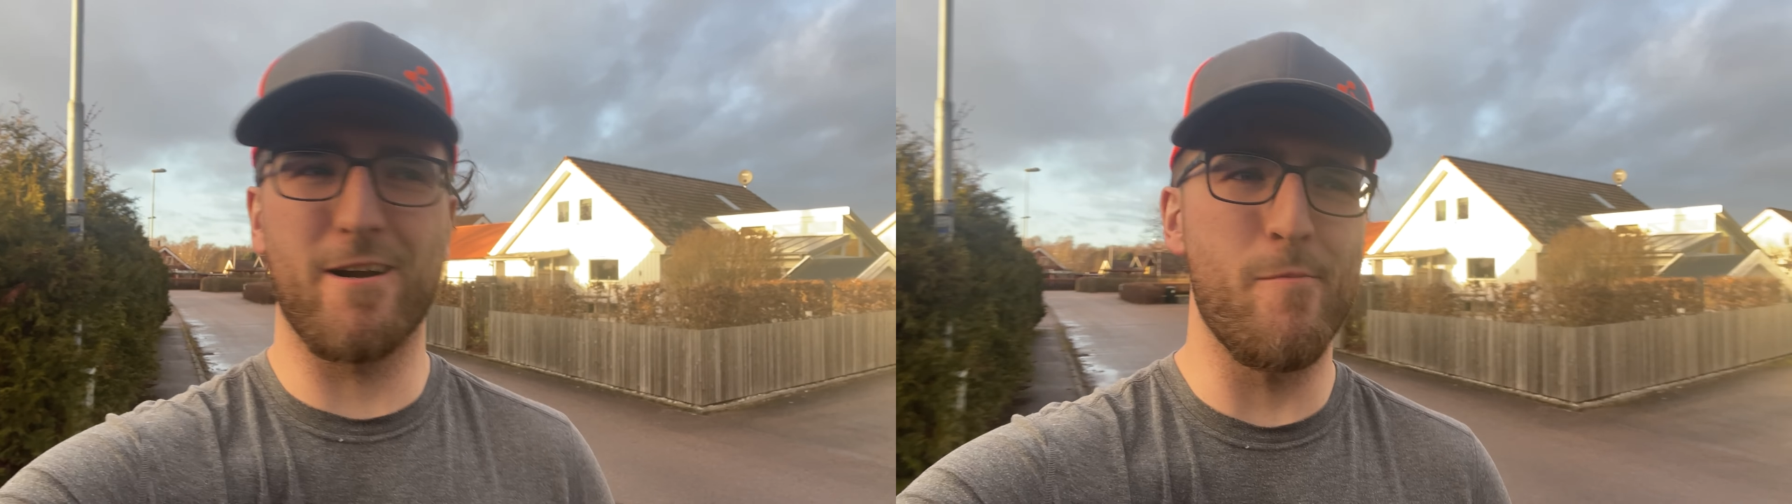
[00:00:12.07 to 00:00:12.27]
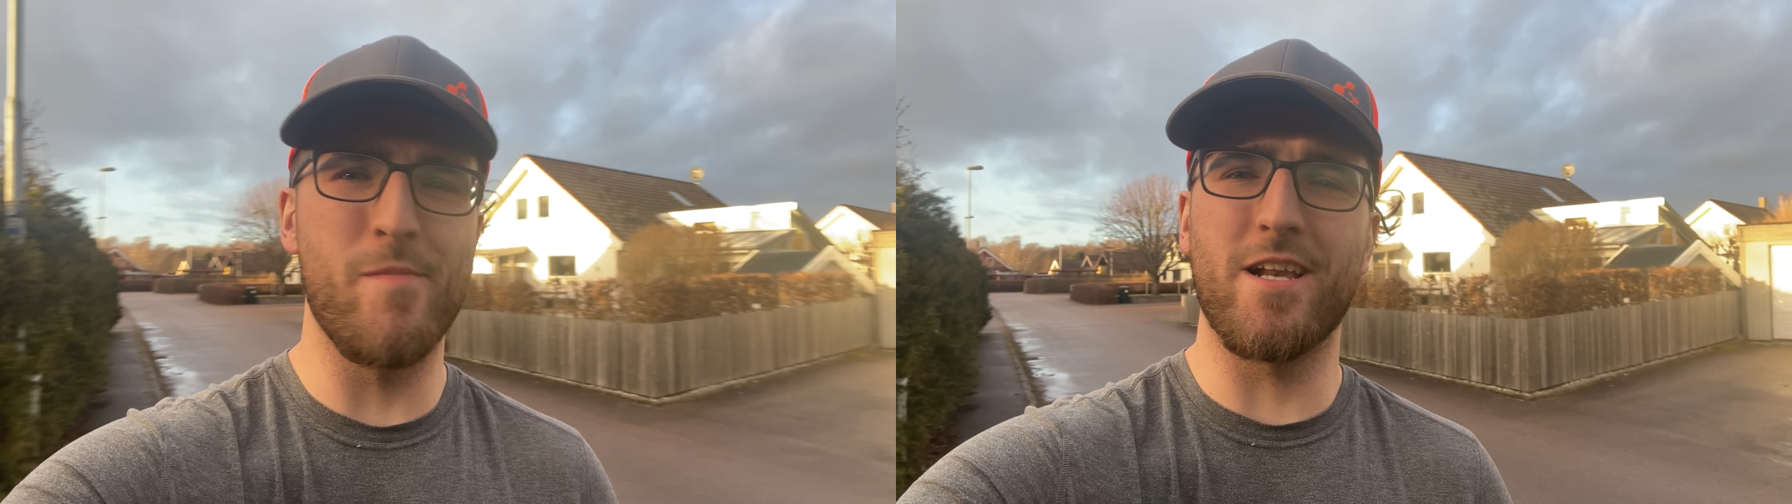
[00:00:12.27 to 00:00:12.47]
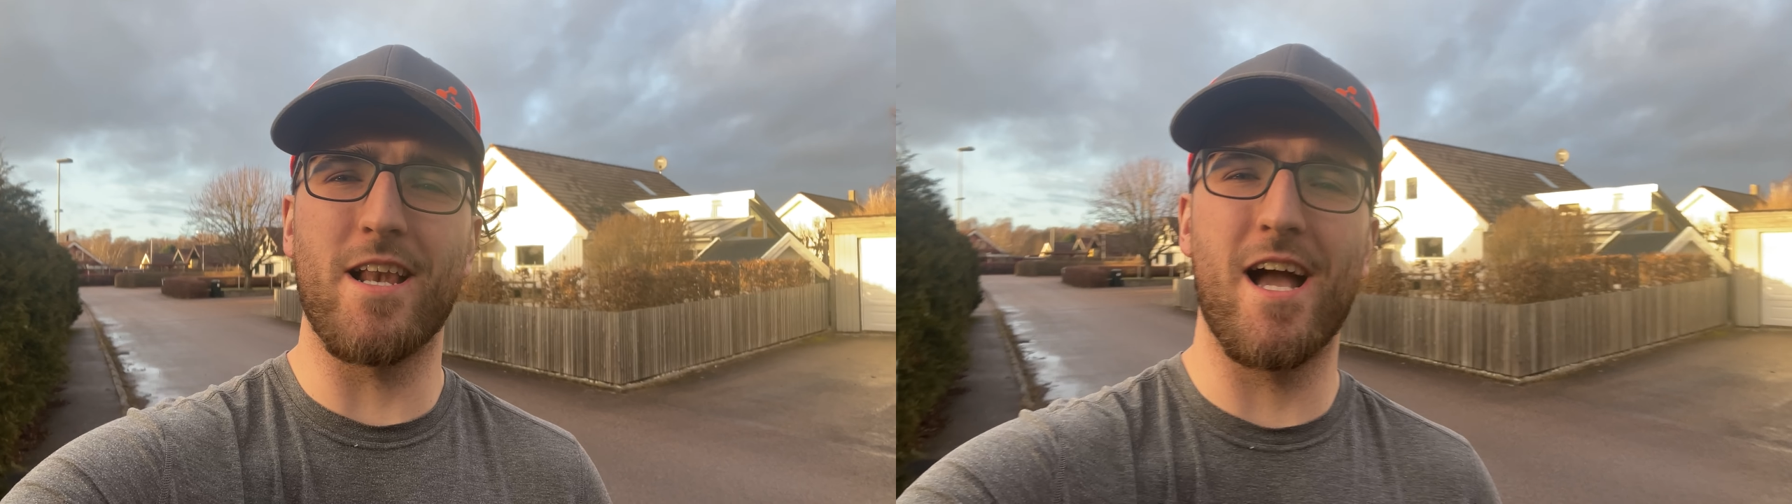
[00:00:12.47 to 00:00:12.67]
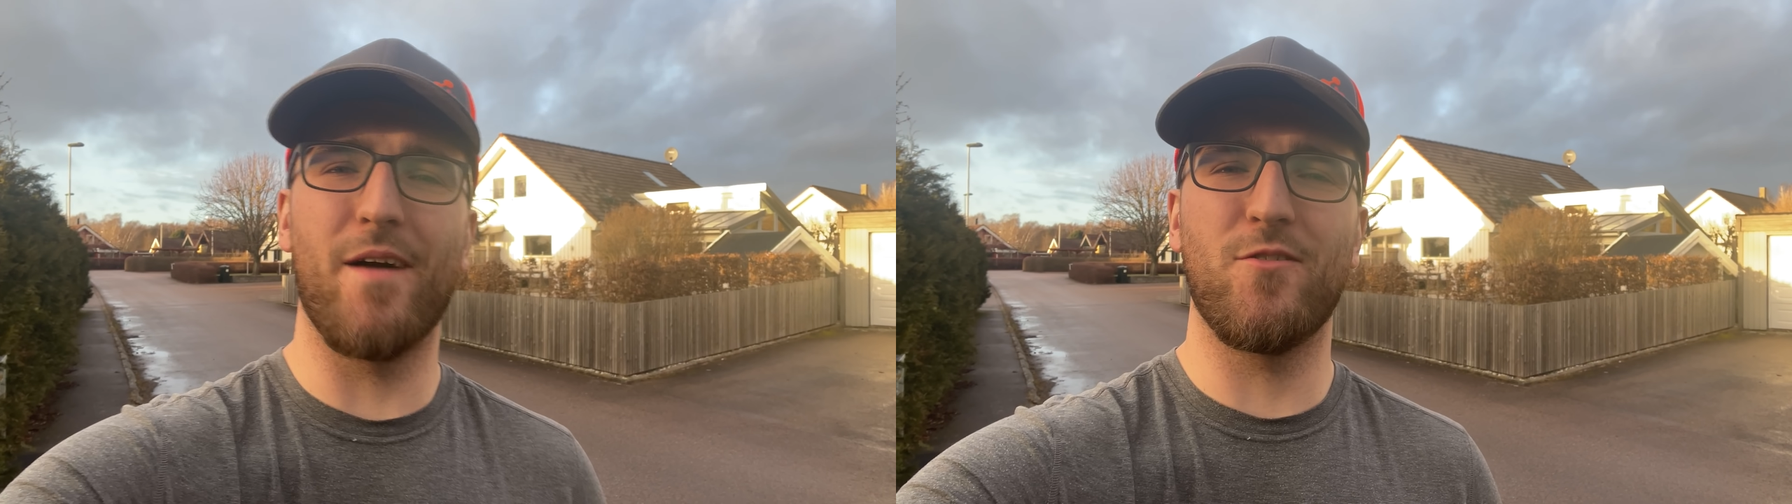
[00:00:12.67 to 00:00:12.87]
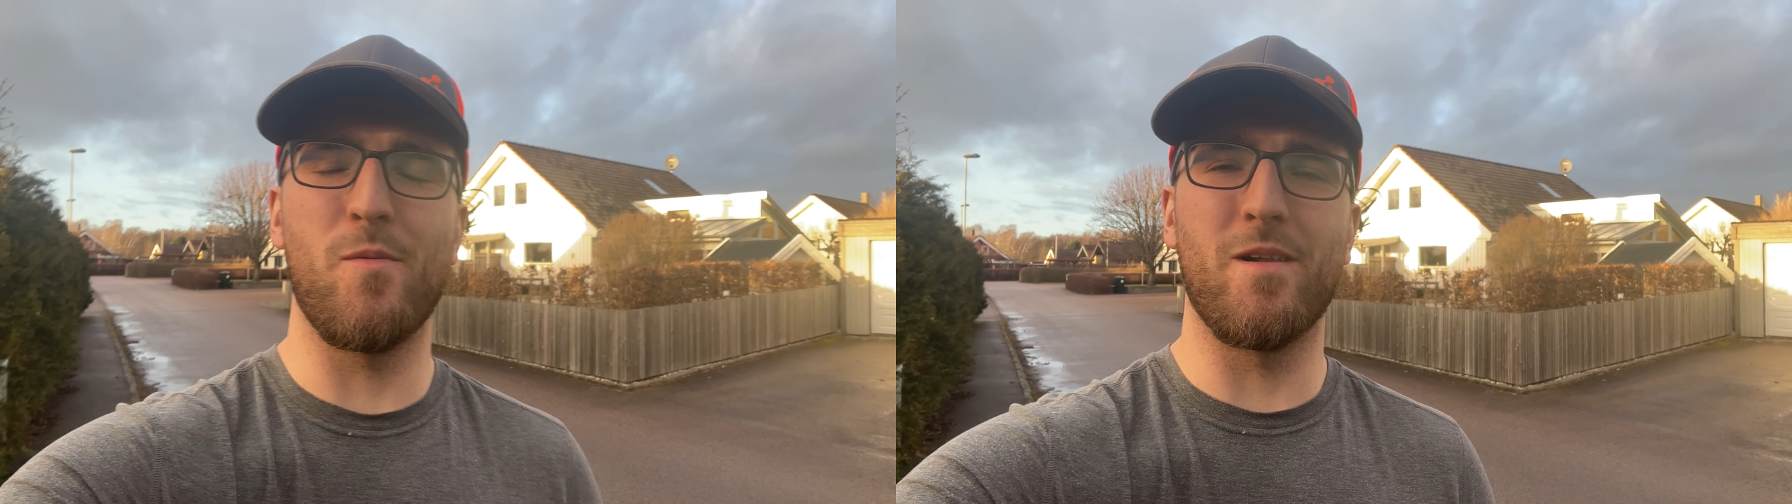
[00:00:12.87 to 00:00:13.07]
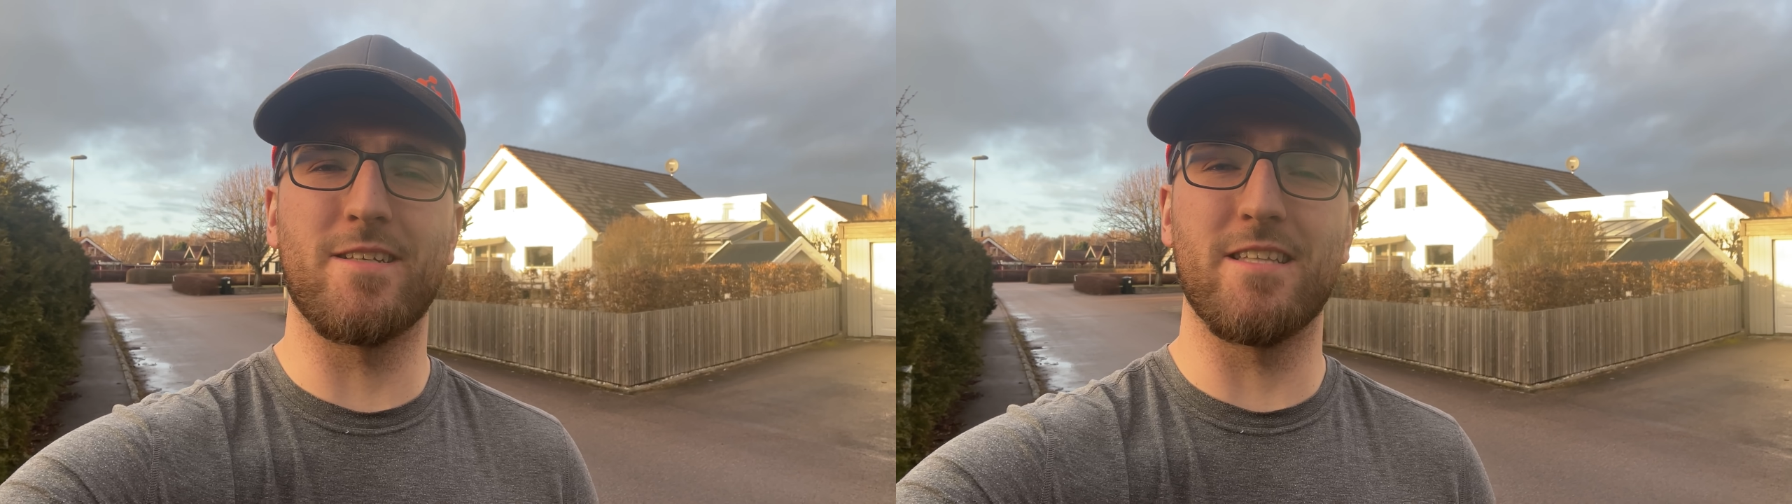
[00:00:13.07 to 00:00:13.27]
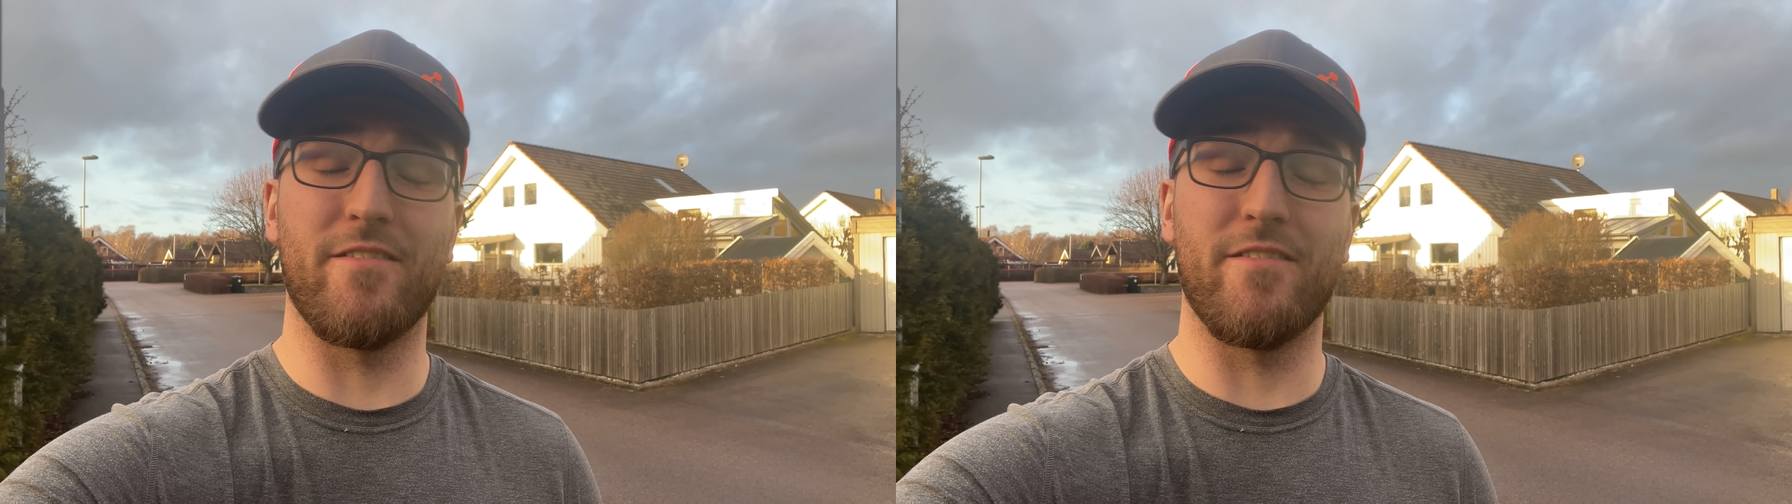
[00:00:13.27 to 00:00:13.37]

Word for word: a minute and a half, two minutes left.